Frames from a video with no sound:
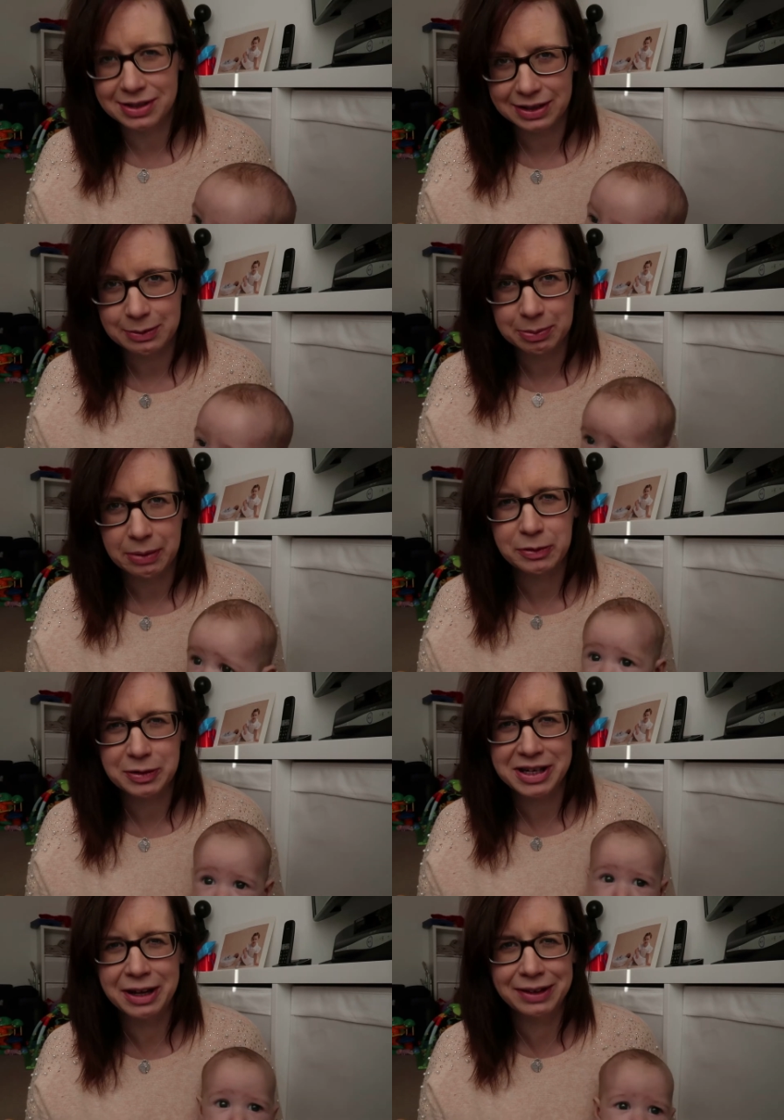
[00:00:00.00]
sleep. I'm
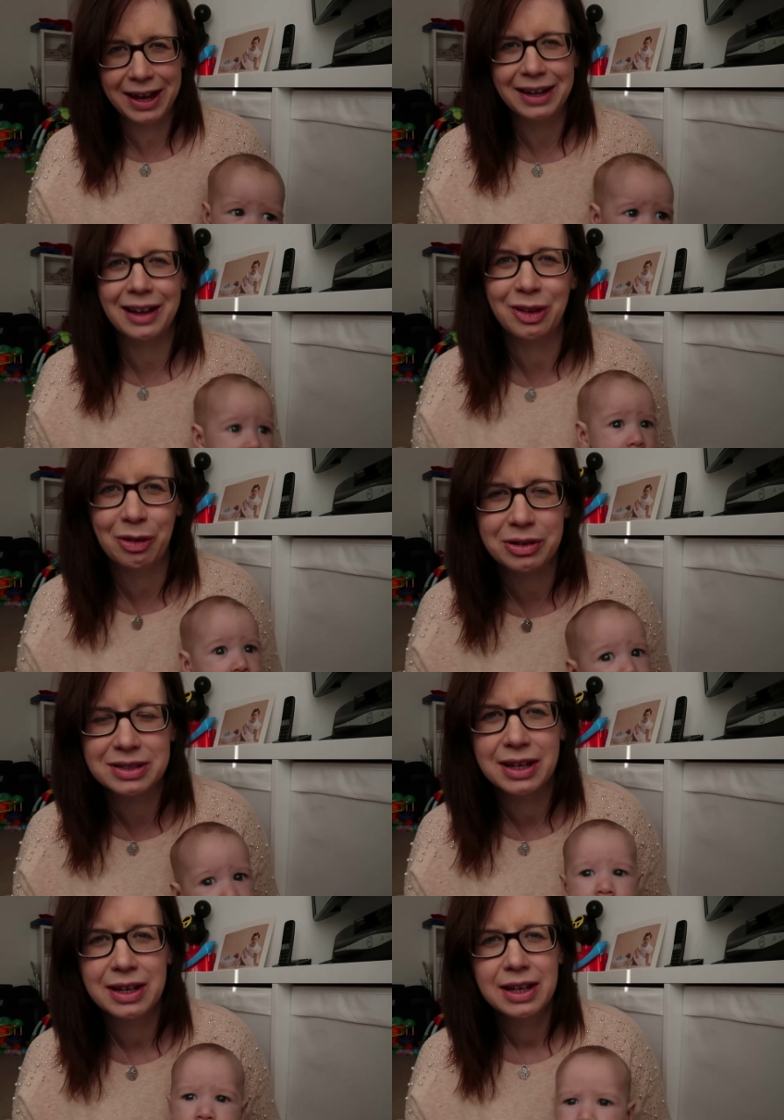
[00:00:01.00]
not saying I'm getting a
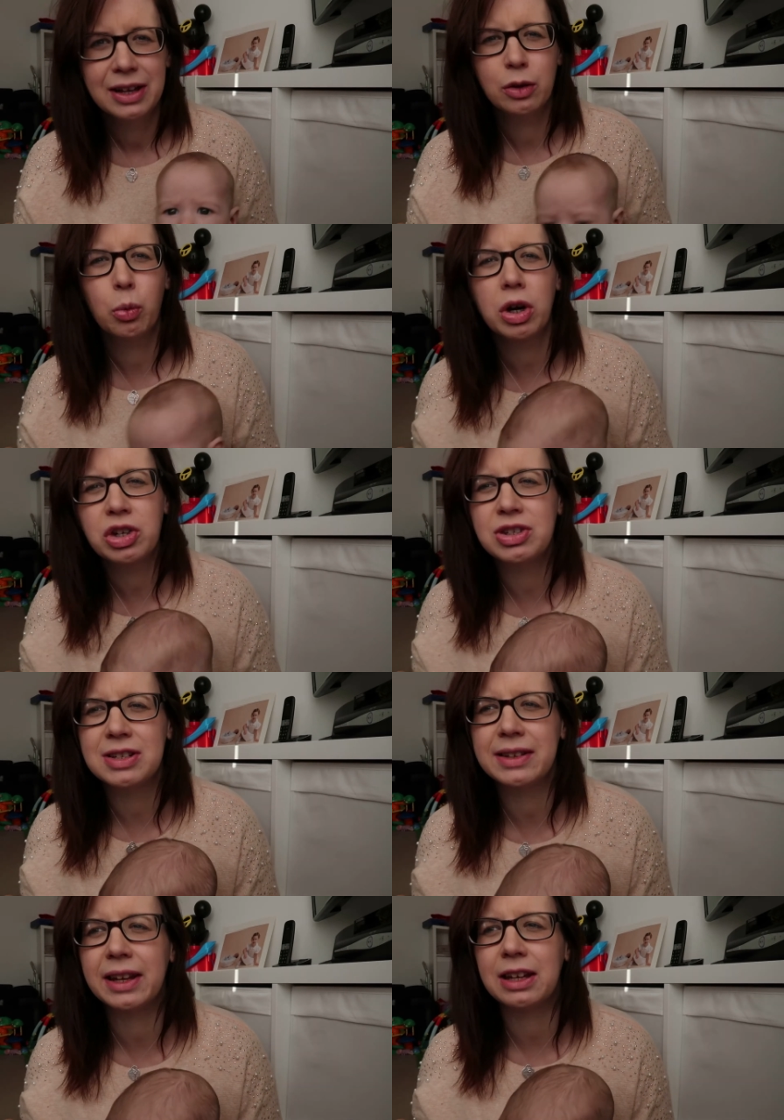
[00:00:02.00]
lot. The worst
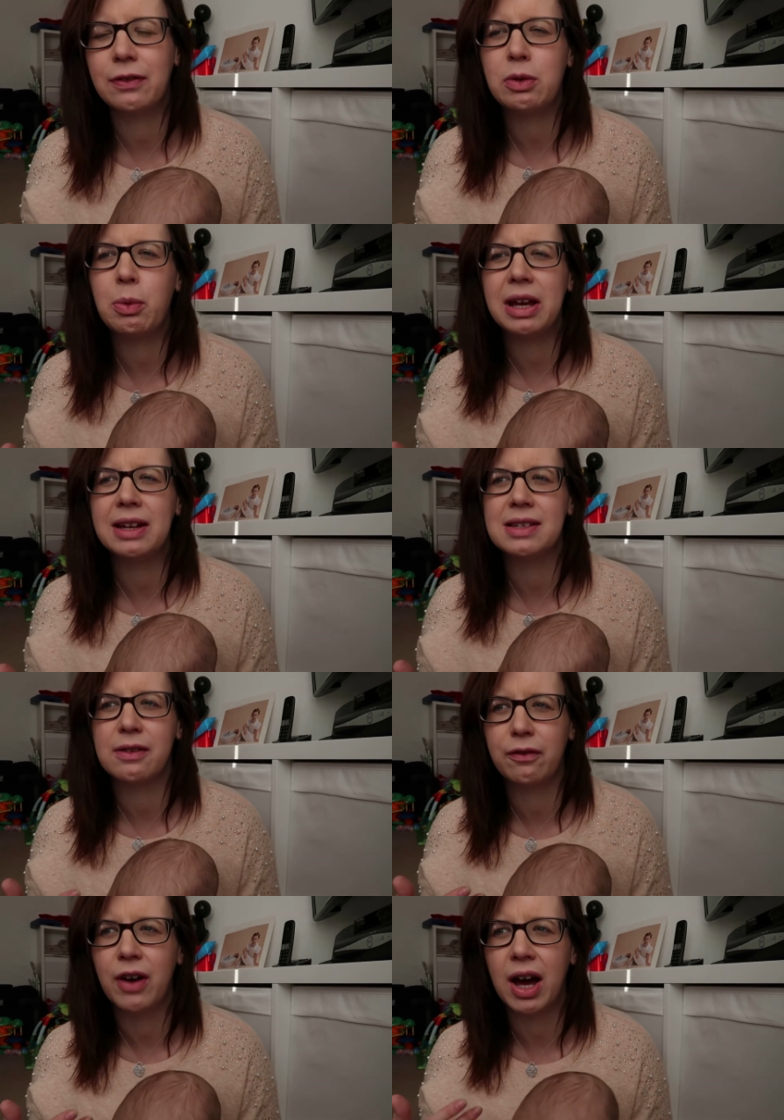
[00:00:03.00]
is like if he wakes
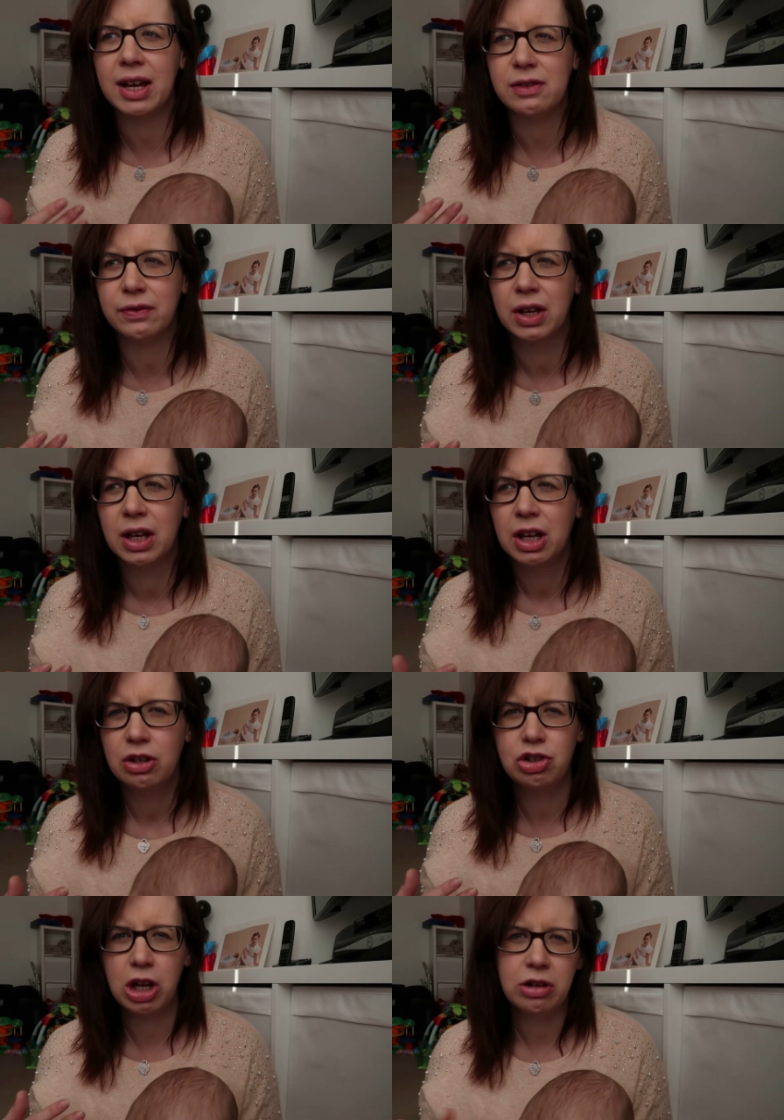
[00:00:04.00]
at 5,
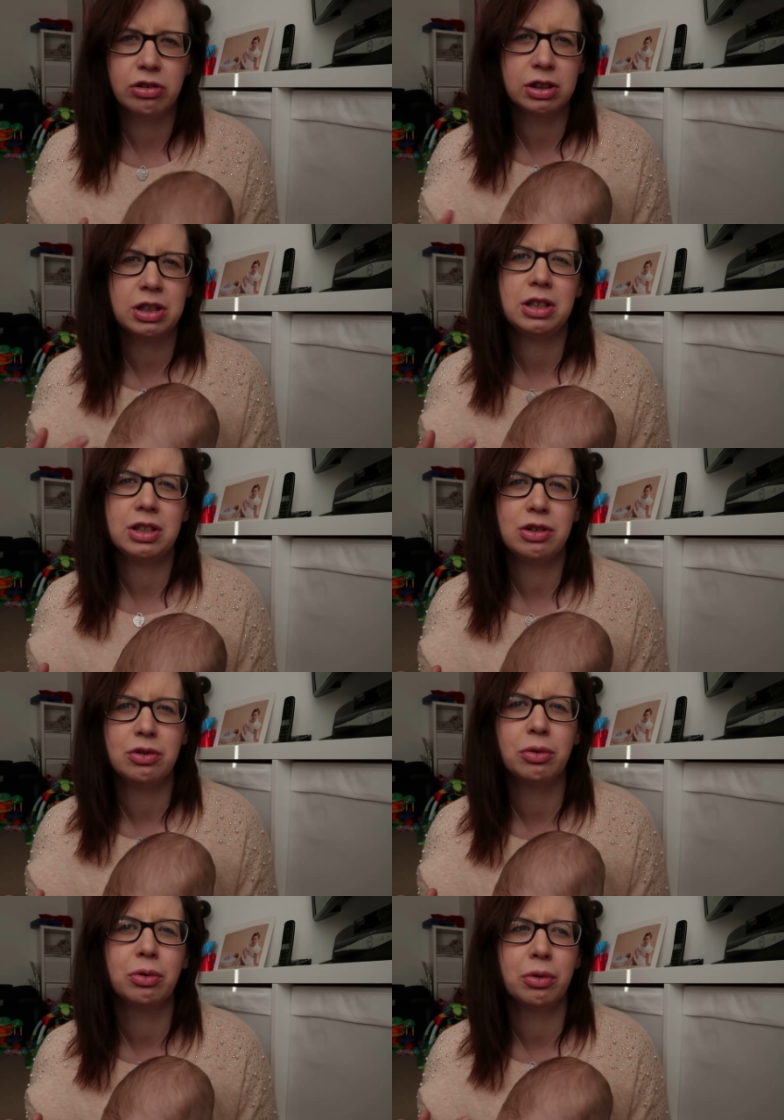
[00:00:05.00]
generally you
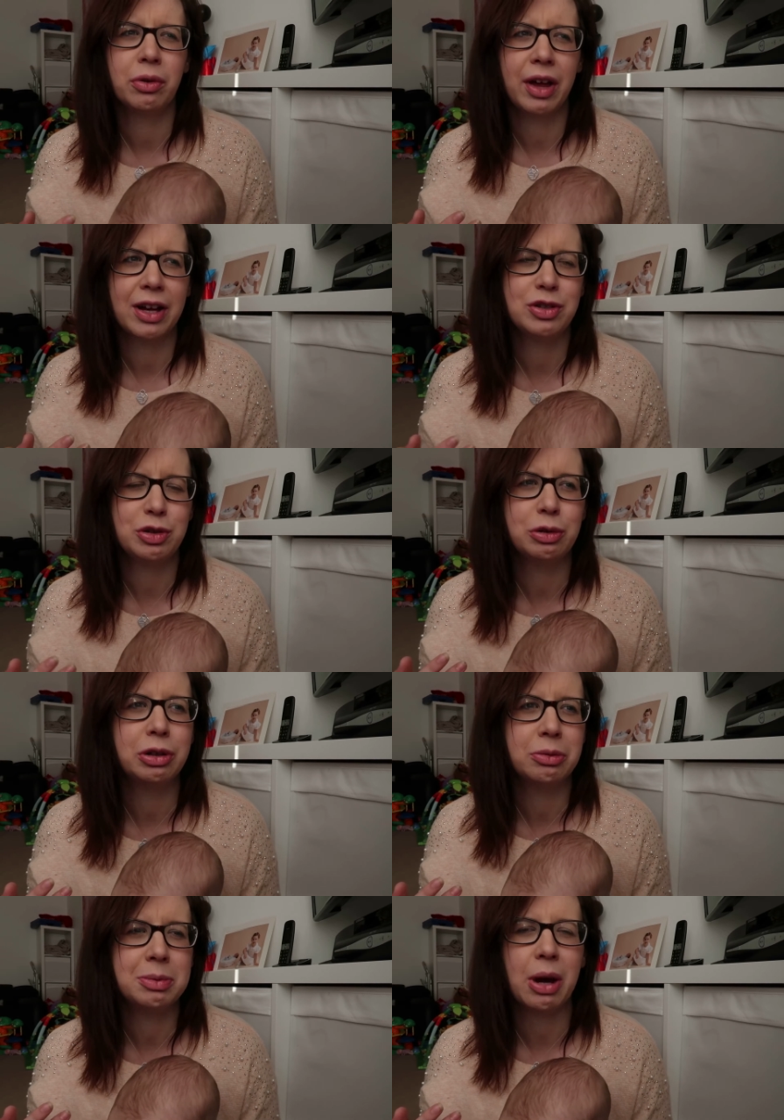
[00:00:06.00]
know that you're
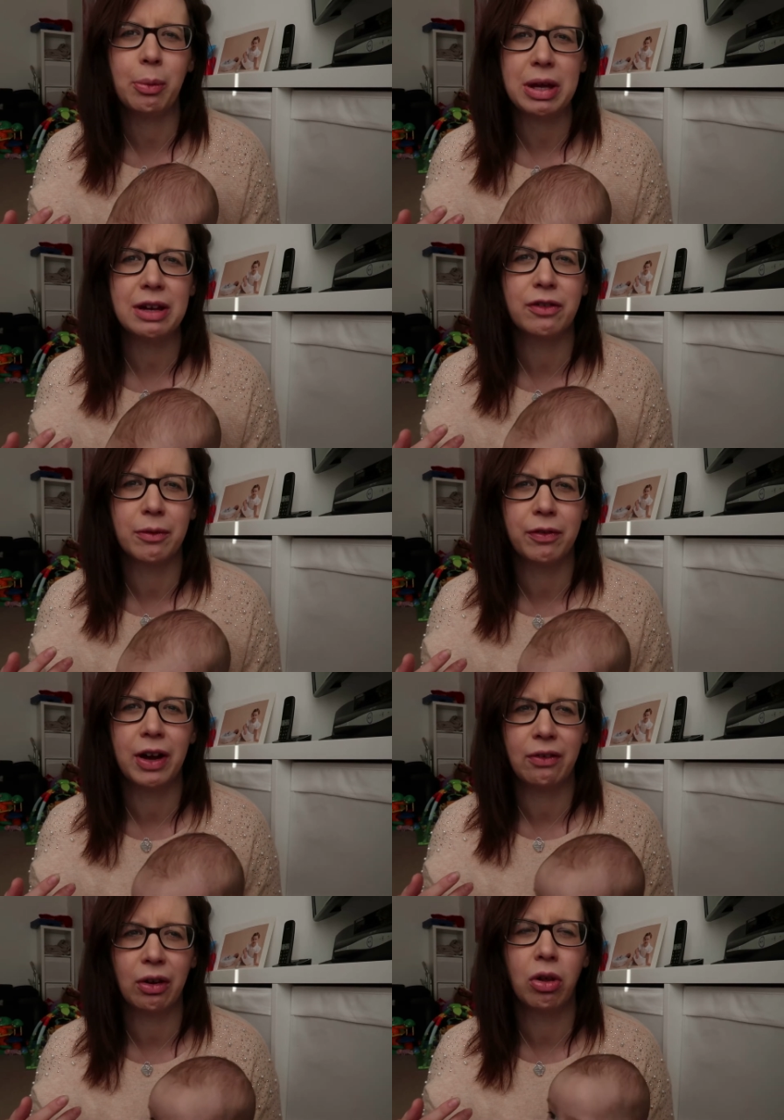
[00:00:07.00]
going to be awake from
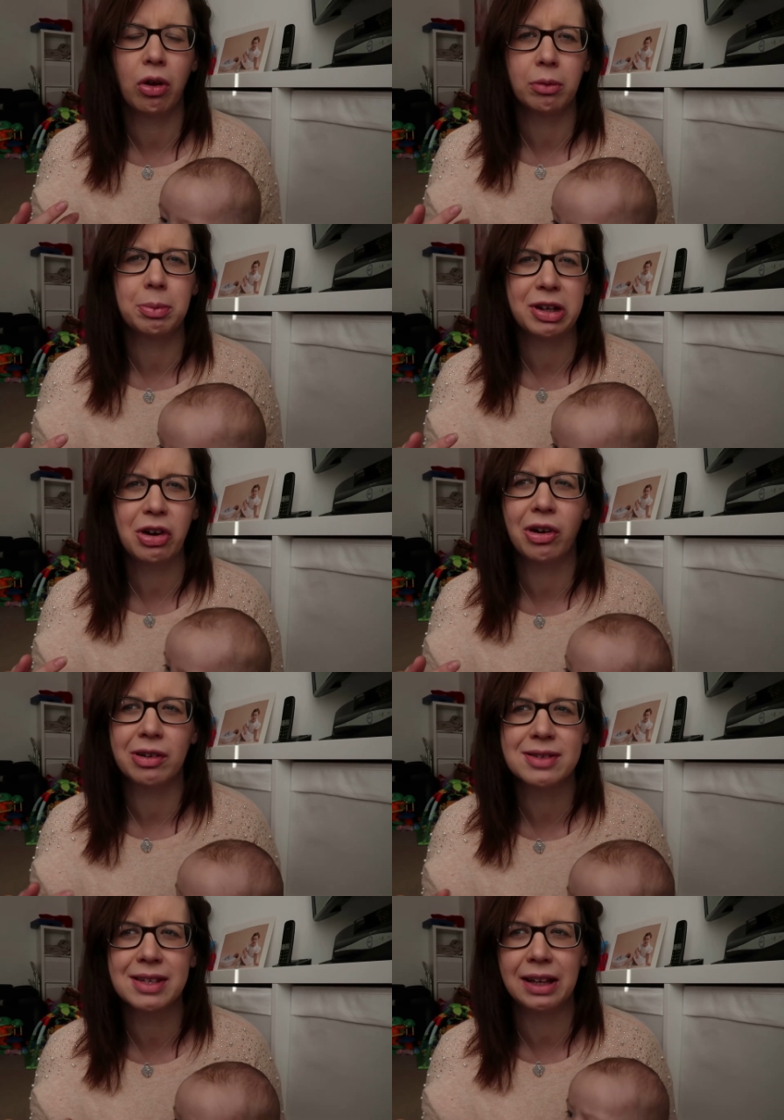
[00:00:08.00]
5 o'clock
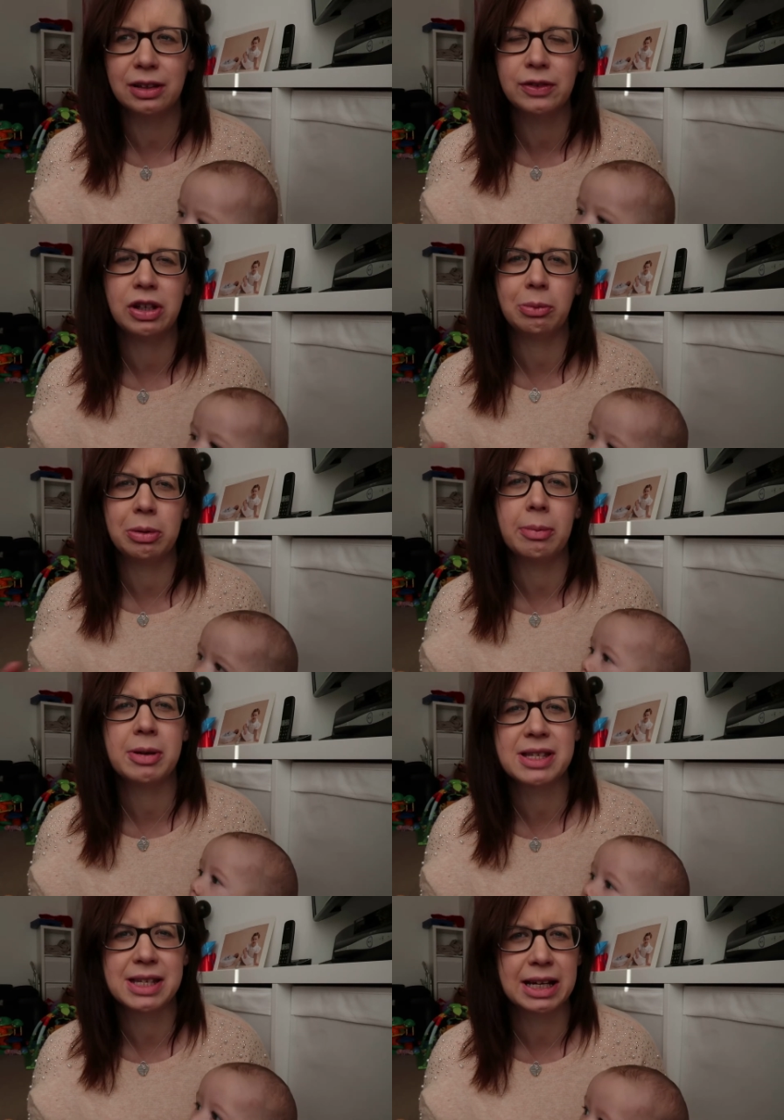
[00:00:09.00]
because Olivia will be up
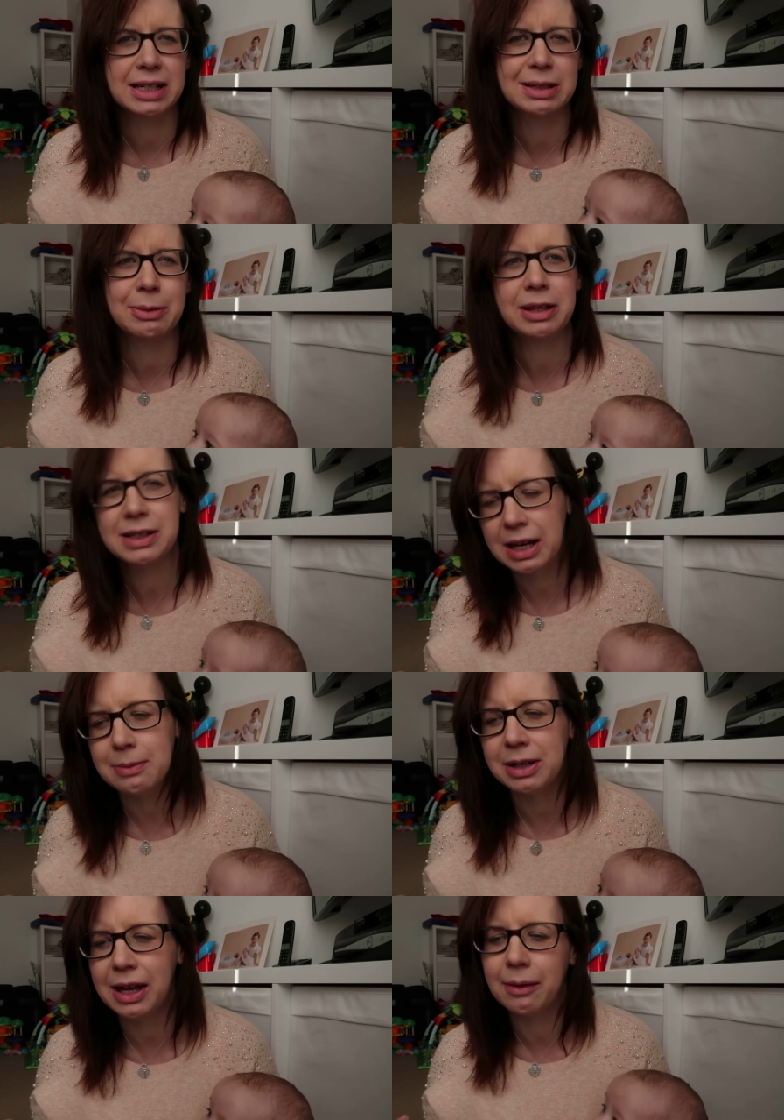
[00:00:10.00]
at 6. So by the
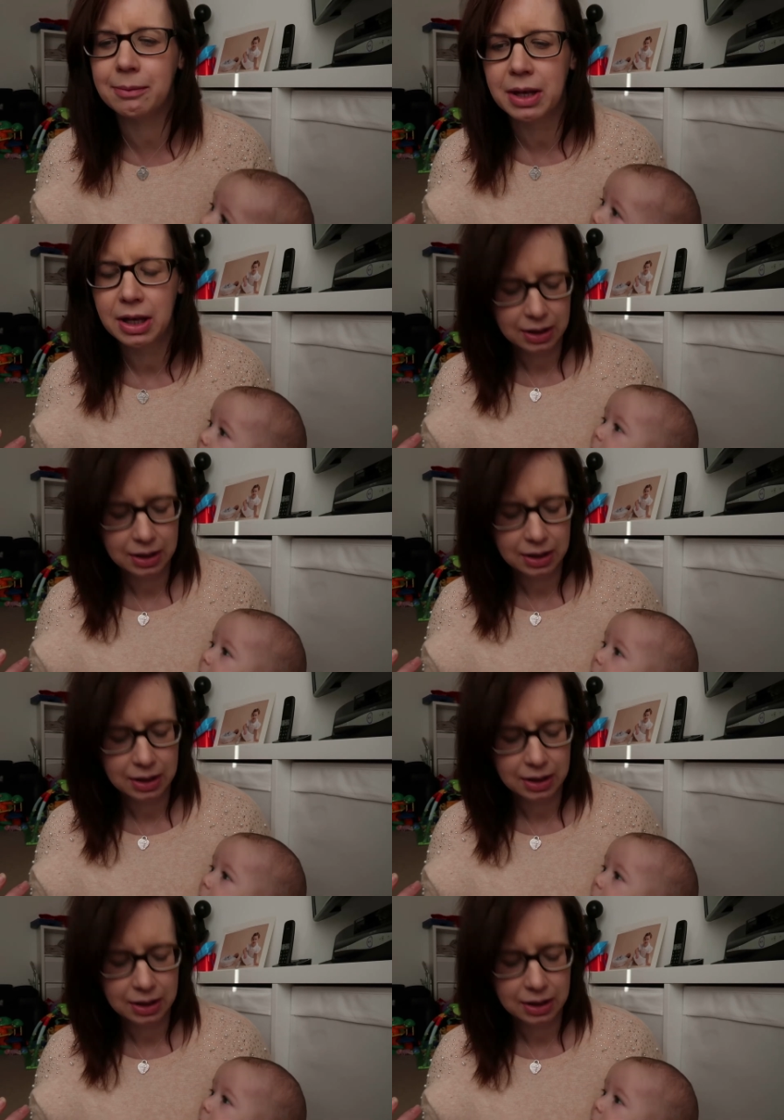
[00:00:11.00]
time you get him